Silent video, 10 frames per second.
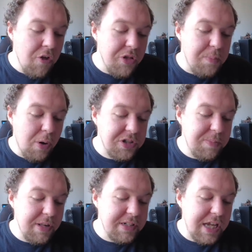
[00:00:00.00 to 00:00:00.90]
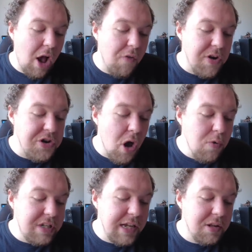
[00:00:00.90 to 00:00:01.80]
that the possibility of a
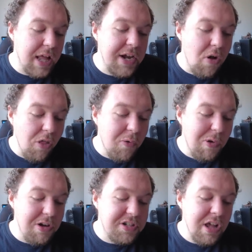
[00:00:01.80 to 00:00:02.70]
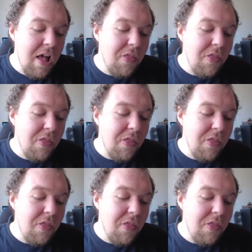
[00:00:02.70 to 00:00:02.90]
no deal, in other words,